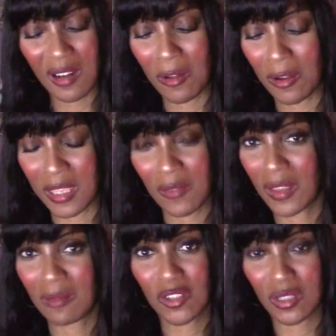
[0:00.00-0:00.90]
i don't like
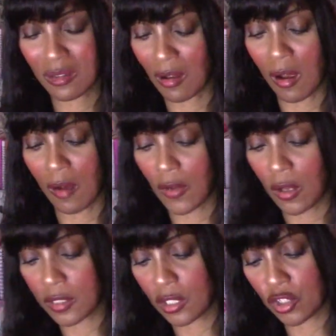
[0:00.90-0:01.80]
giving just
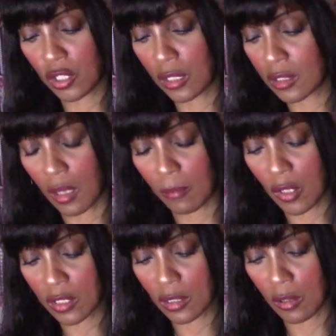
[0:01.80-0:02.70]
half-hearted shit it's not
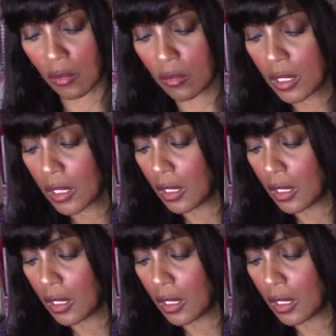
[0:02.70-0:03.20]
my style